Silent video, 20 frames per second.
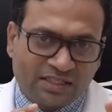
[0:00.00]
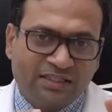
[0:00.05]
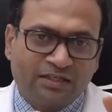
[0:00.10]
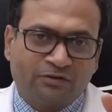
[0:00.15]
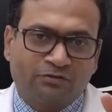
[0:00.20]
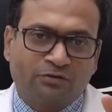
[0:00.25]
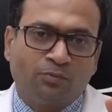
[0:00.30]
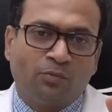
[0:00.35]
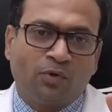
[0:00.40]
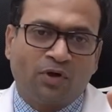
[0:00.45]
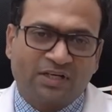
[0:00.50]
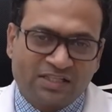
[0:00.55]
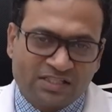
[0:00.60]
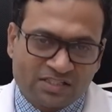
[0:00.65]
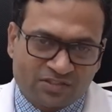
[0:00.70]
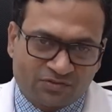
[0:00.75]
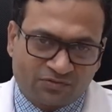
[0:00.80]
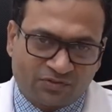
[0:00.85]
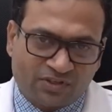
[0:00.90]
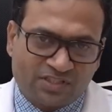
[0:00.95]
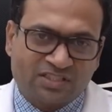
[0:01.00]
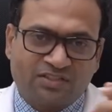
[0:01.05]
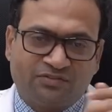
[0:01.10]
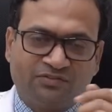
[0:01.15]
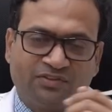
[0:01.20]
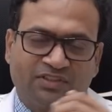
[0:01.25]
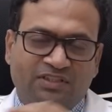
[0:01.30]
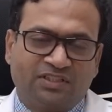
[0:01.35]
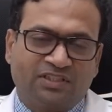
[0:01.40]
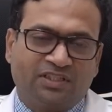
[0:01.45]
of the body is first
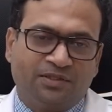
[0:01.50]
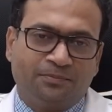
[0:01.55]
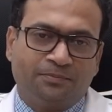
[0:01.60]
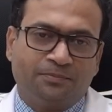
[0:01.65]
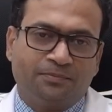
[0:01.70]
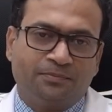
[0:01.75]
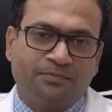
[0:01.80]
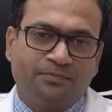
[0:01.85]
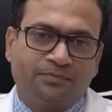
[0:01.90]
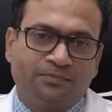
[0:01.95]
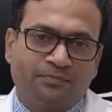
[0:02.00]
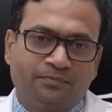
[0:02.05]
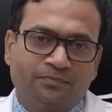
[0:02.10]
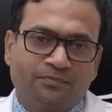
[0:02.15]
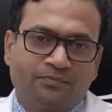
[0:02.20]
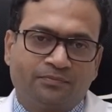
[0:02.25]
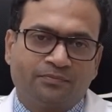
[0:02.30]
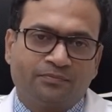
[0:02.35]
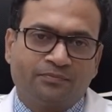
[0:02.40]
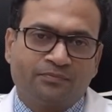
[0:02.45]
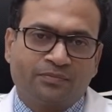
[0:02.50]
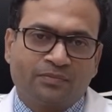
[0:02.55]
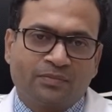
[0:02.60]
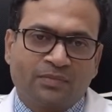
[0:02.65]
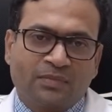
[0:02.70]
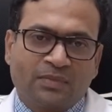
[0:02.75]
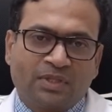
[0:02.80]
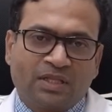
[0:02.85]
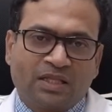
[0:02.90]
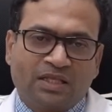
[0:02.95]
affected.
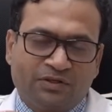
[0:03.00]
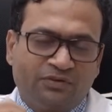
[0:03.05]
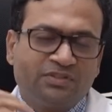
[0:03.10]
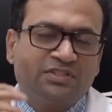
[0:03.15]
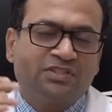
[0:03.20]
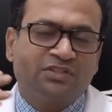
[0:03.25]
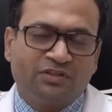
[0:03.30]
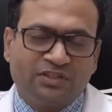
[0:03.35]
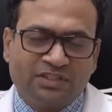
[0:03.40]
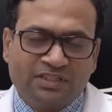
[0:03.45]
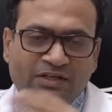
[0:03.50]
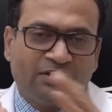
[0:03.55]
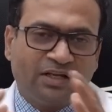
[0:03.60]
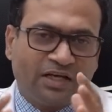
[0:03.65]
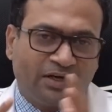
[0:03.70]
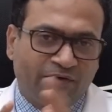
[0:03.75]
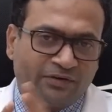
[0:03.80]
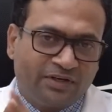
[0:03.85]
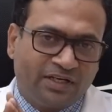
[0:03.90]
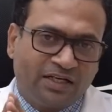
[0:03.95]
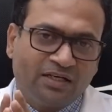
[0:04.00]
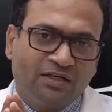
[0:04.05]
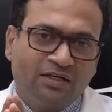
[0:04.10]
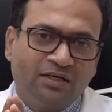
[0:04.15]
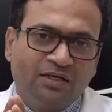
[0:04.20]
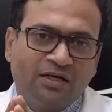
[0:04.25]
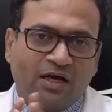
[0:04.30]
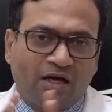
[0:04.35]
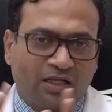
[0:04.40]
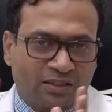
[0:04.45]
Eventually, they will have
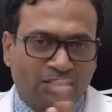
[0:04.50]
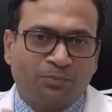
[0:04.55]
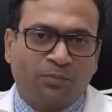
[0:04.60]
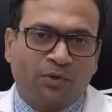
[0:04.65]
other